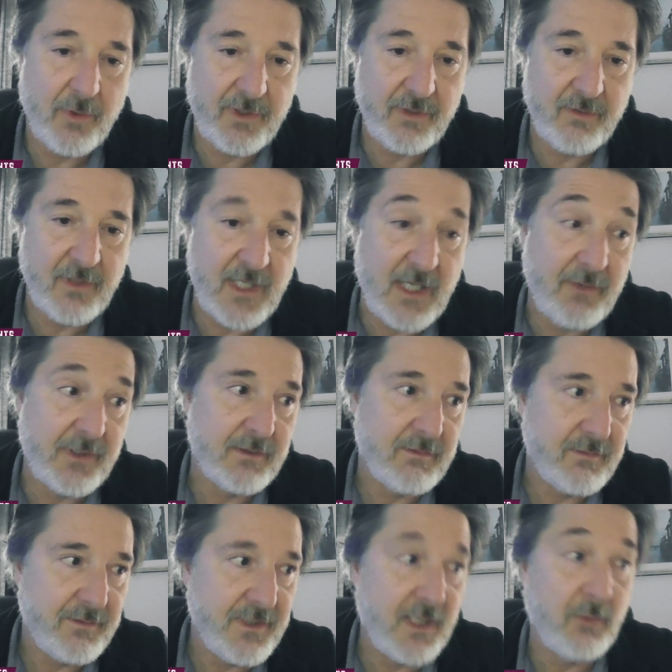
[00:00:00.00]
You're allowing
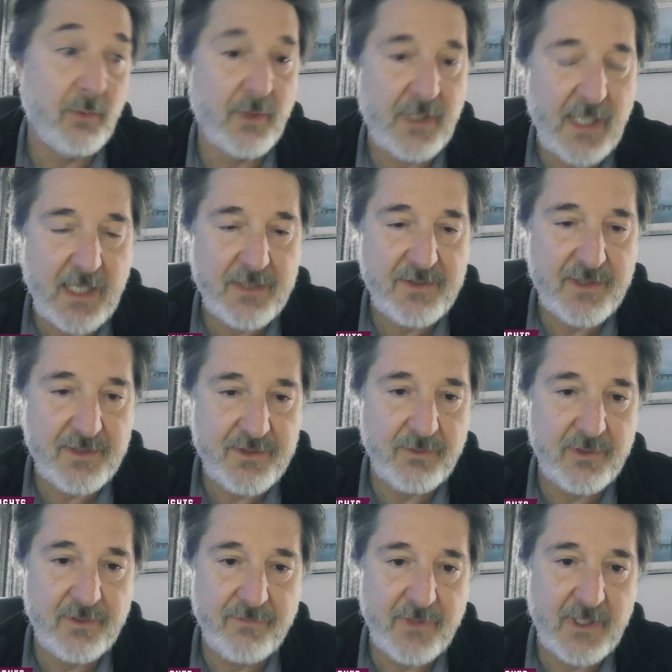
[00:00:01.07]
network access
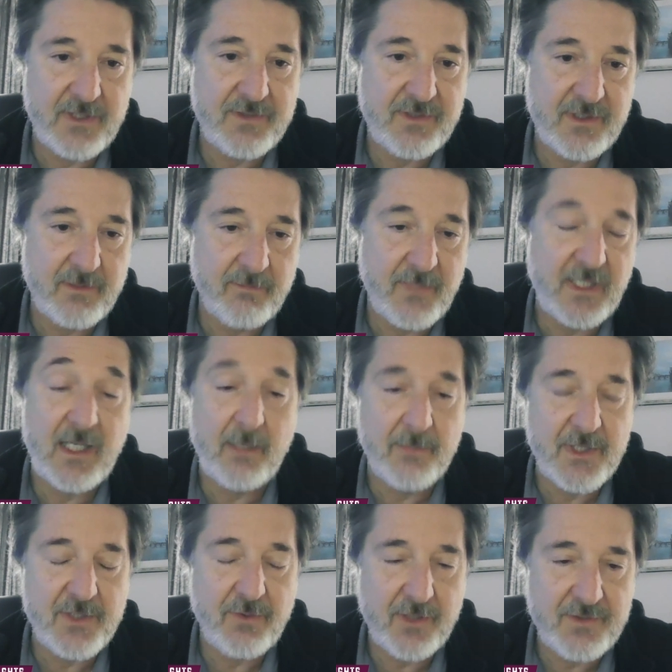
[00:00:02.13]
to a device that may not
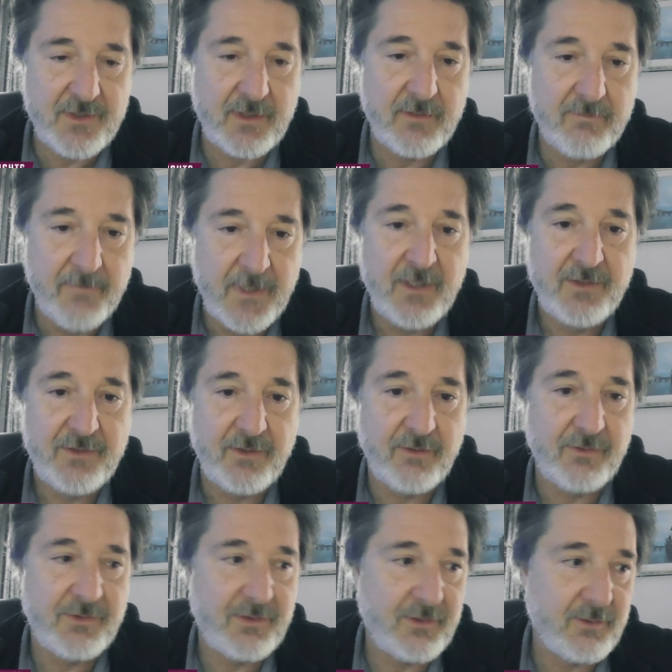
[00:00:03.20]
be trusted.
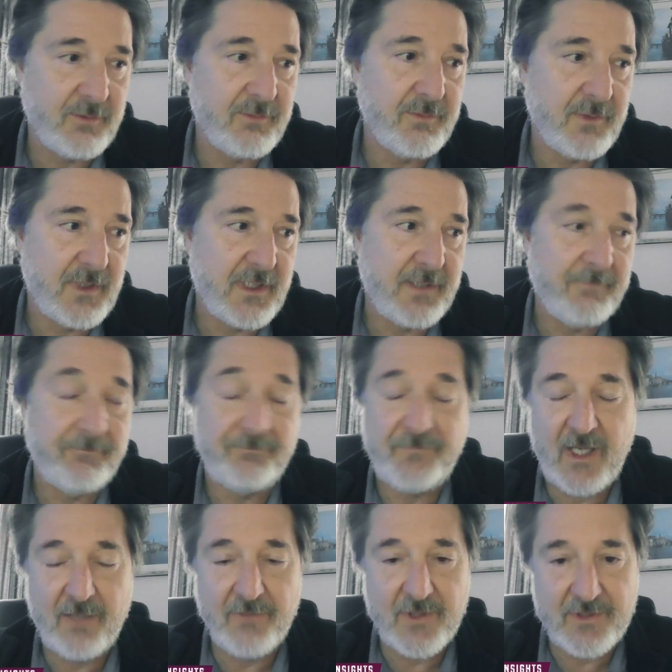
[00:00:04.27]
So
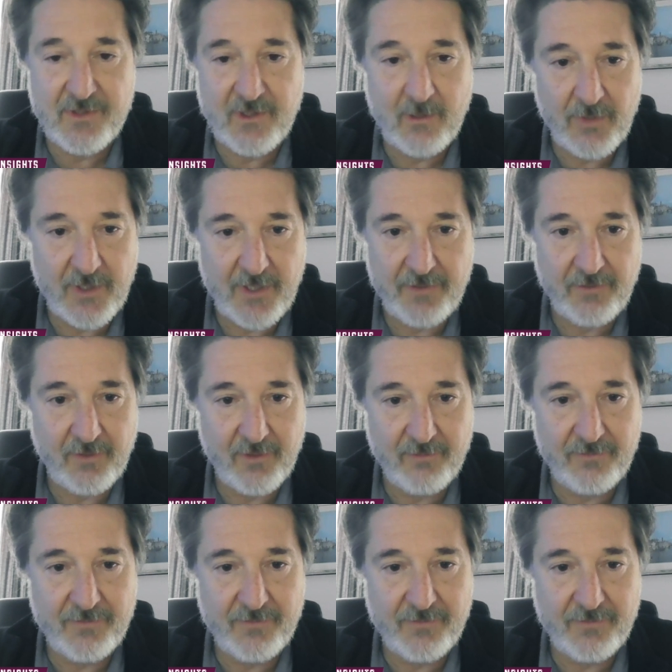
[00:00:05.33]
obviously a plethora of